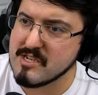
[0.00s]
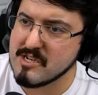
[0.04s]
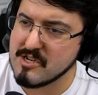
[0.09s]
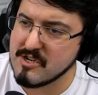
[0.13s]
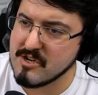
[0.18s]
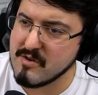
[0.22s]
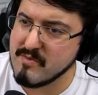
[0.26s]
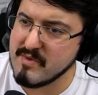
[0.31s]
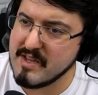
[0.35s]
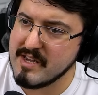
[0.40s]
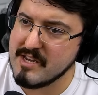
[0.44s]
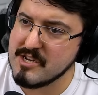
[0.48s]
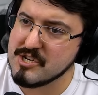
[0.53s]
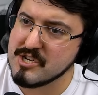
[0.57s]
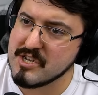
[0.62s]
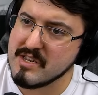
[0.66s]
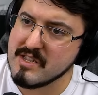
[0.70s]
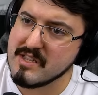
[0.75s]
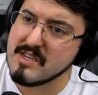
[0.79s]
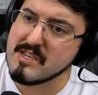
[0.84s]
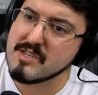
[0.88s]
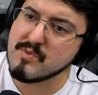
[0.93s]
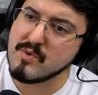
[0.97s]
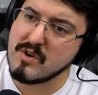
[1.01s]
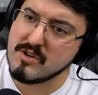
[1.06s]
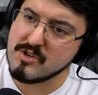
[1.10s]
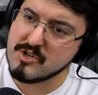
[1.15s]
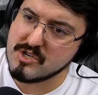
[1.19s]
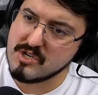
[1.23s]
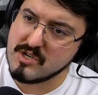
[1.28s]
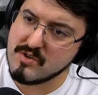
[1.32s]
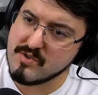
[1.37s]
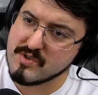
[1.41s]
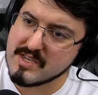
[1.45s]
determination. This one
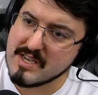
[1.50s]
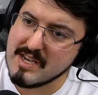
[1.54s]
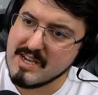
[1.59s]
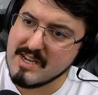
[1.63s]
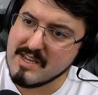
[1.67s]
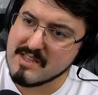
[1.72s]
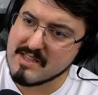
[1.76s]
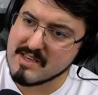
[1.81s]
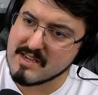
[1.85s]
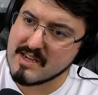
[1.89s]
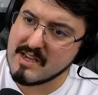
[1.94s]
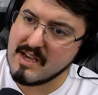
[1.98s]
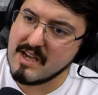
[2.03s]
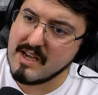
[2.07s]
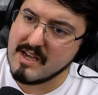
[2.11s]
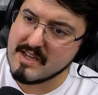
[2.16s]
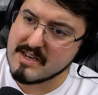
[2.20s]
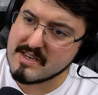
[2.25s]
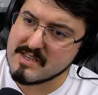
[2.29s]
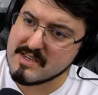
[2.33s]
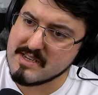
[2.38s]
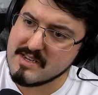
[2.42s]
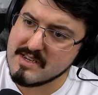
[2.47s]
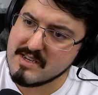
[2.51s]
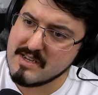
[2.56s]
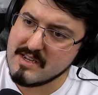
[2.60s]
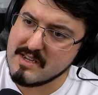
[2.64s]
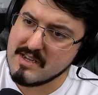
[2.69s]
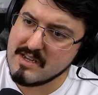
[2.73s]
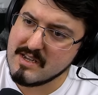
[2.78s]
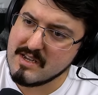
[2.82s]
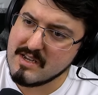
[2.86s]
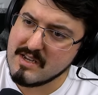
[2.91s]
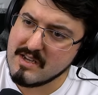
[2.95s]
shows the cut.
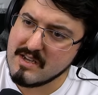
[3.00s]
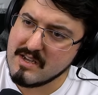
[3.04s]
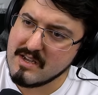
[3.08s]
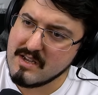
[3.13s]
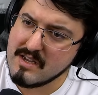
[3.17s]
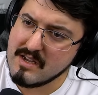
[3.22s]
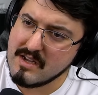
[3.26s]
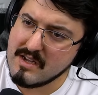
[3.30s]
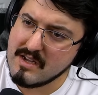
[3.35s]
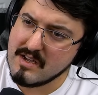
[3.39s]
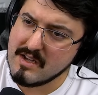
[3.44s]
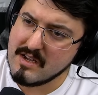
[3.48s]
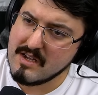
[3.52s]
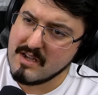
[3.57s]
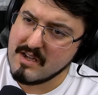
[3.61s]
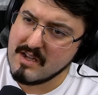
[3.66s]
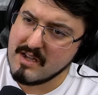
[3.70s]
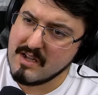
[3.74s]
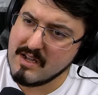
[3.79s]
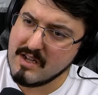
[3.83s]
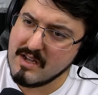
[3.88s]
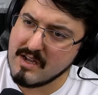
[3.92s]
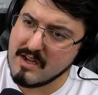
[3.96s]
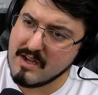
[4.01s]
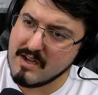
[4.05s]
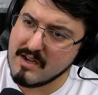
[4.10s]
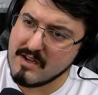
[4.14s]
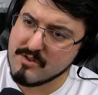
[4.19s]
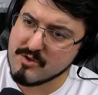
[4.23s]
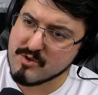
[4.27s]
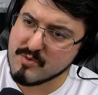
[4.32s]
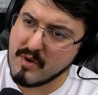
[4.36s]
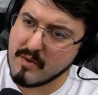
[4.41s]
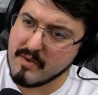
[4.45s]
Huh.
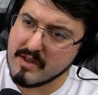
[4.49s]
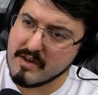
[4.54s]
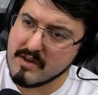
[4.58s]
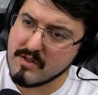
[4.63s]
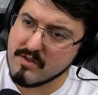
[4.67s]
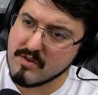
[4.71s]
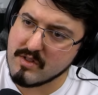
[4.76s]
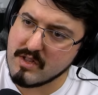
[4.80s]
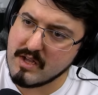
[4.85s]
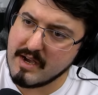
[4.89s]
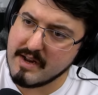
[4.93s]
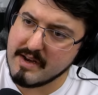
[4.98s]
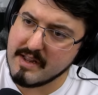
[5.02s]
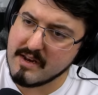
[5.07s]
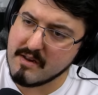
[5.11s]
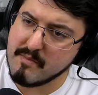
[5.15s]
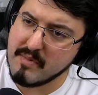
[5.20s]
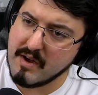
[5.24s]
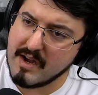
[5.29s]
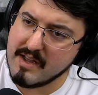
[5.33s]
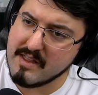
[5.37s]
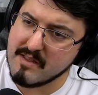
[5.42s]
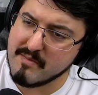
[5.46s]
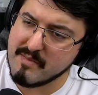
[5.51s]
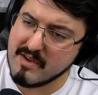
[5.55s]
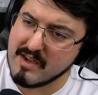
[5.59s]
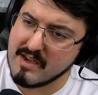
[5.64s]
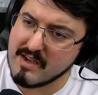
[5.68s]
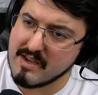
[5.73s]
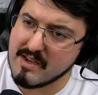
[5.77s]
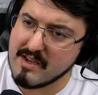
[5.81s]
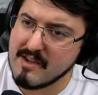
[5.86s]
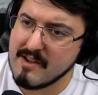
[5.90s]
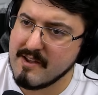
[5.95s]
There's probably another line hidden behind the
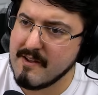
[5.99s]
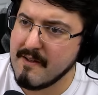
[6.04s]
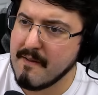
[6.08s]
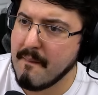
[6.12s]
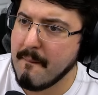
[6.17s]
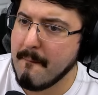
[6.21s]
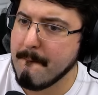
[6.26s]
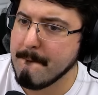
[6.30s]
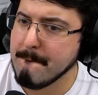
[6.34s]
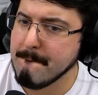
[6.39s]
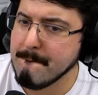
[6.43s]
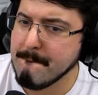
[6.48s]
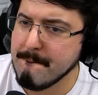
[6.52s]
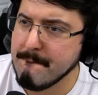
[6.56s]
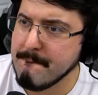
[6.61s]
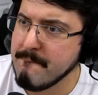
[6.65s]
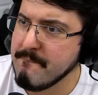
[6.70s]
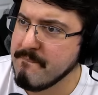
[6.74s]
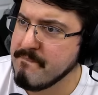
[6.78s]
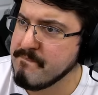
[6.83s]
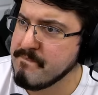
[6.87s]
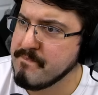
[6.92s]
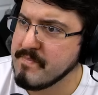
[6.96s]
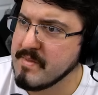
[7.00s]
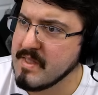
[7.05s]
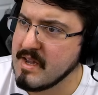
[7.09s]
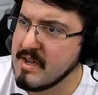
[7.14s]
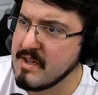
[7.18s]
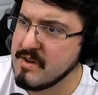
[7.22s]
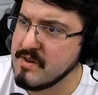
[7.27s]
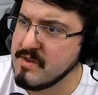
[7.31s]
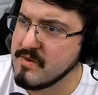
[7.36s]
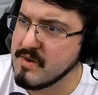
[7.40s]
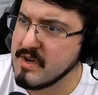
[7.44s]
bang.
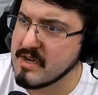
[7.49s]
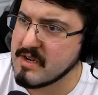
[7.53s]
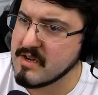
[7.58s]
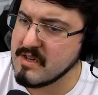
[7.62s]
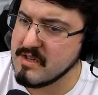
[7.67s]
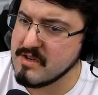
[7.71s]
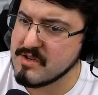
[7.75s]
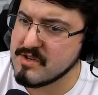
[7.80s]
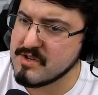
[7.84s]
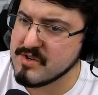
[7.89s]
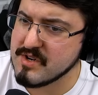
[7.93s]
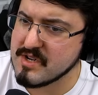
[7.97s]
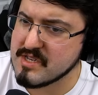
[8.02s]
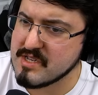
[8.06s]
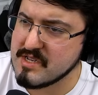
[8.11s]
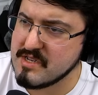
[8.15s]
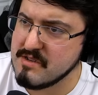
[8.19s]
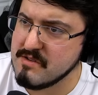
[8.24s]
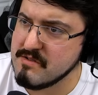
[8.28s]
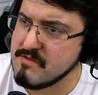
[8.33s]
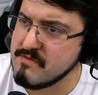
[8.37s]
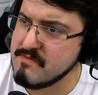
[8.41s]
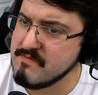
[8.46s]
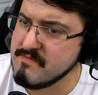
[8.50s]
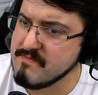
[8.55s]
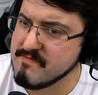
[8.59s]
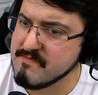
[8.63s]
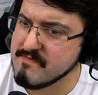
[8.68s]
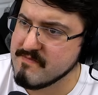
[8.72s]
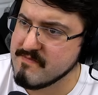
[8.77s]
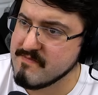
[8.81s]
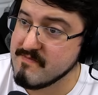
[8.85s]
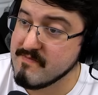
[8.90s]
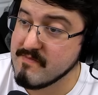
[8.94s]
I knew I couldn't trust you.
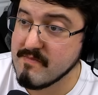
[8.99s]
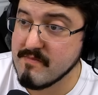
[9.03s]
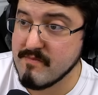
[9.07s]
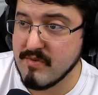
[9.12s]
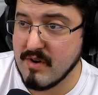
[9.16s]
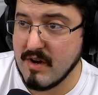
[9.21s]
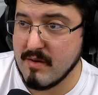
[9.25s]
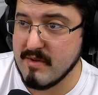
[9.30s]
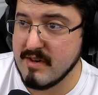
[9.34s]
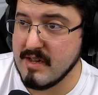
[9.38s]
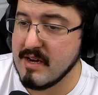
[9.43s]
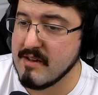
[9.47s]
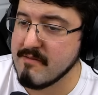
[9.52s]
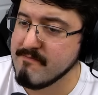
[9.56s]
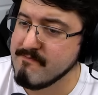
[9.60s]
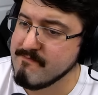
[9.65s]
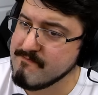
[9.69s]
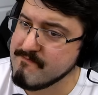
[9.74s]
Probably not.